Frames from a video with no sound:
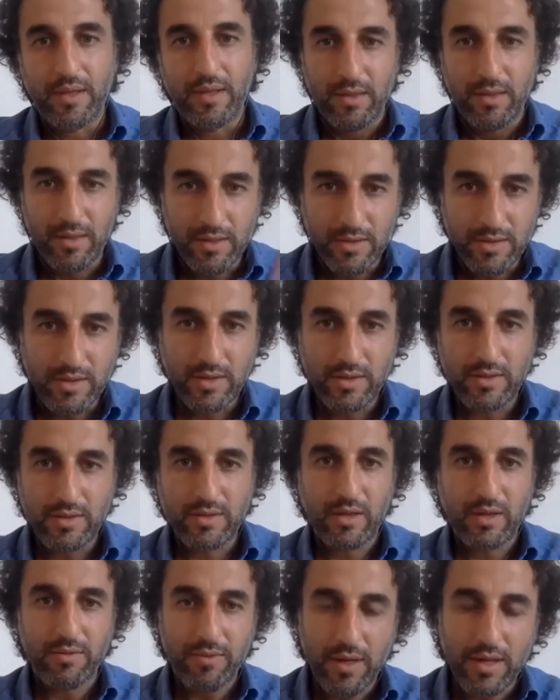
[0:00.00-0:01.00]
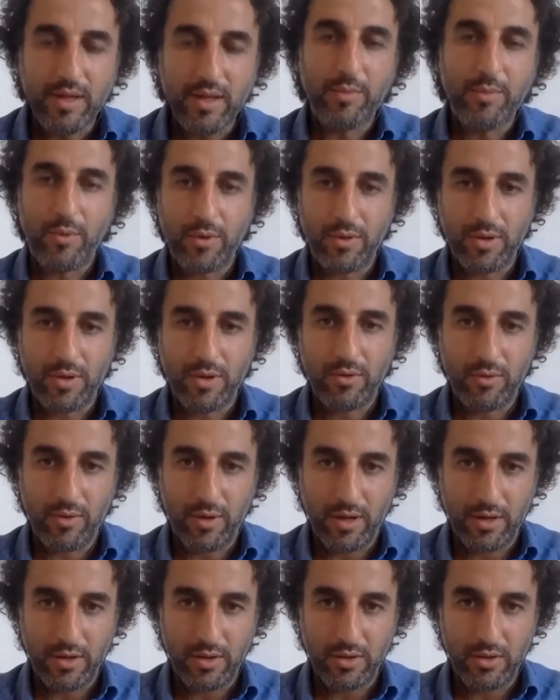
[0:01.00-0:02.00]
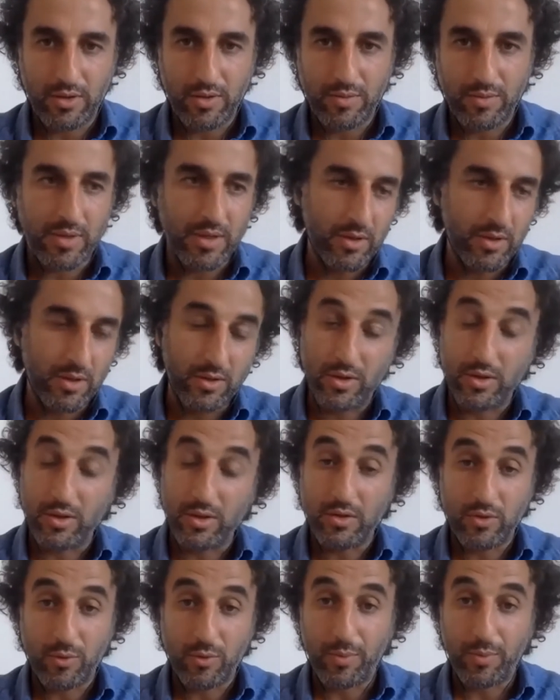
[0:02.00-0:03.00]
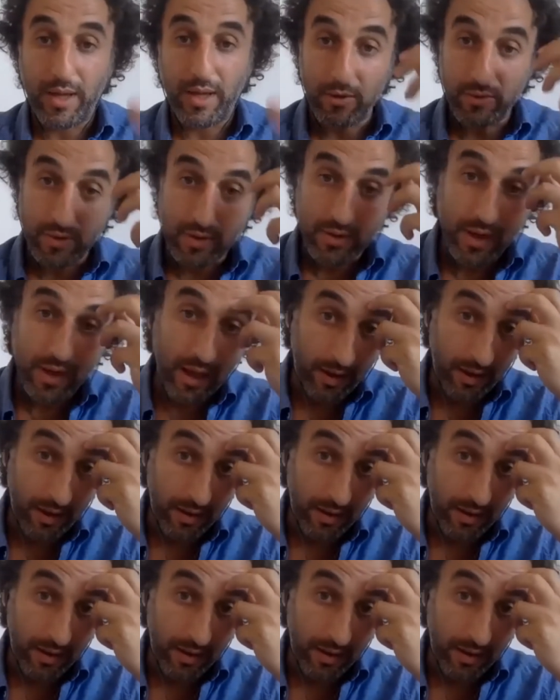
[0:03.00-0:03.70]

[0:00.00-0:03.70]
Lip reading: This is a very important relationship that continues to play out today,